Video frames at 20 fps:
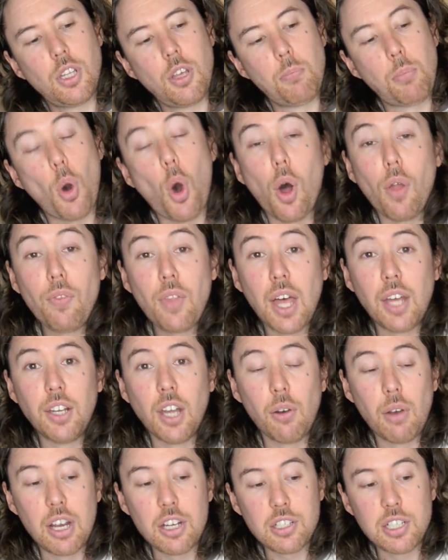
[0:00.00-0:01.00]
But on that
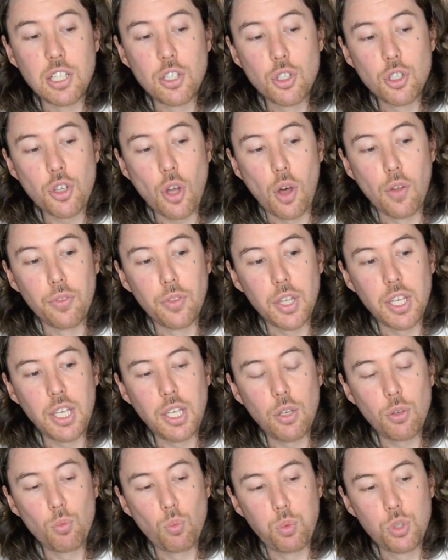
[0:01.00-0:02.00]
note, actually, just
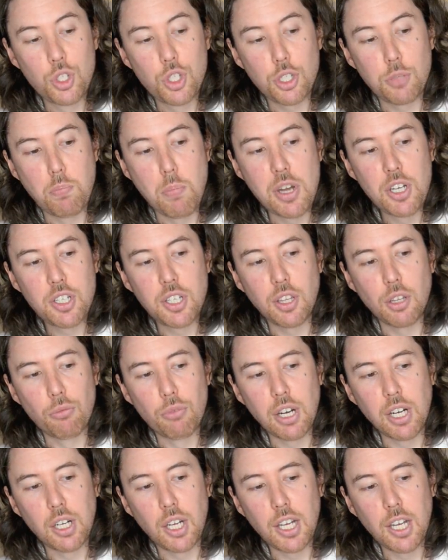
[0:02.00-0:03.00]
mentioning the
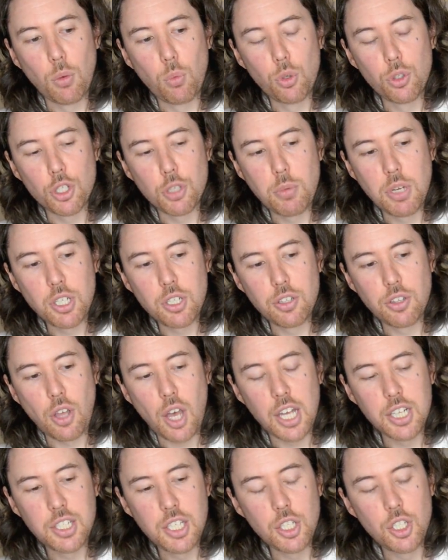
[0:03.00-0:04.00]
ring light, I will just mention that
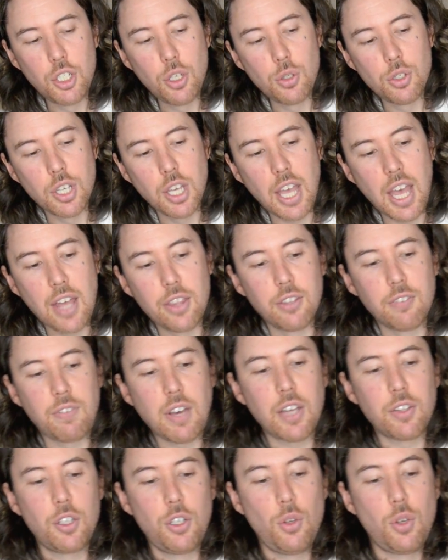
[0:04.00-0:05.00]
I did use it, and the
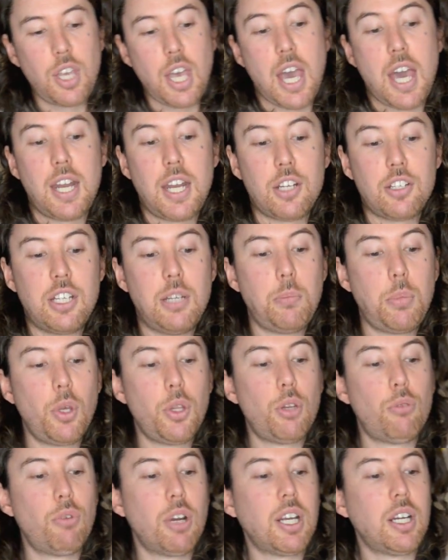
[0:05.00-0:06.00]
fact that you can actually put
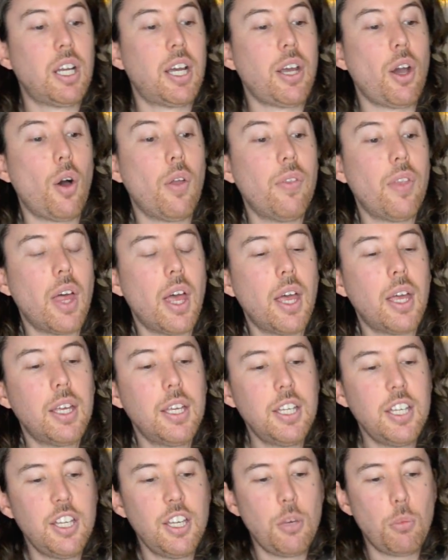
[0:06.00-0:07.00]
the ring light on there,
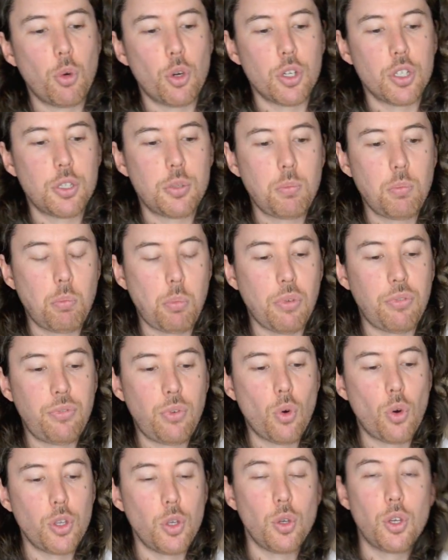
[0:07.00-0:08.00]
whereas
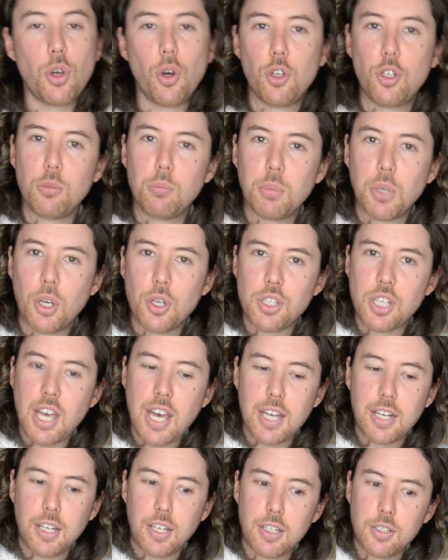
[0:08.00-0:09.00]
before you couldn't because it
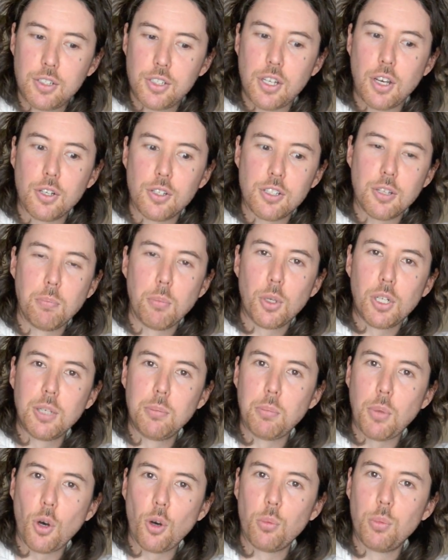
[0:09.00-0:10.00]
had a tungsten
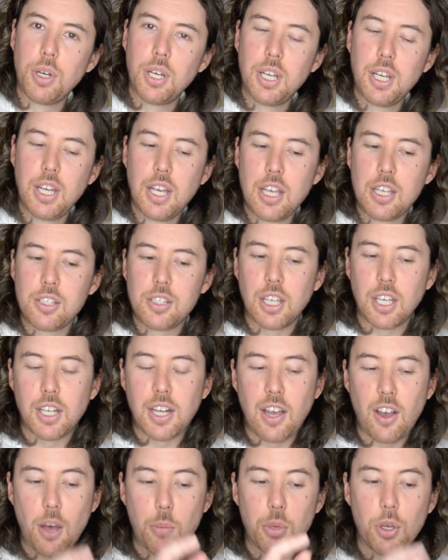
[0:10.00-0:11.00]
modeling bulb sticking
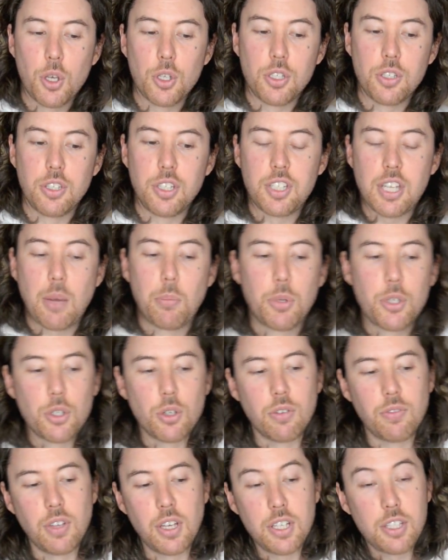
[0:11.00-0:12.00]
out, and because of the temperature
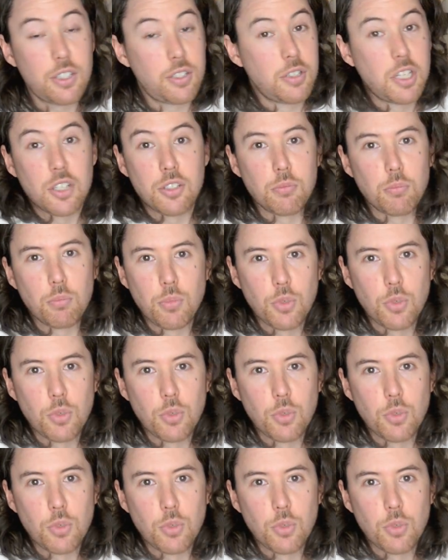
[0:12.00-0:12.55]
of this, it doesn't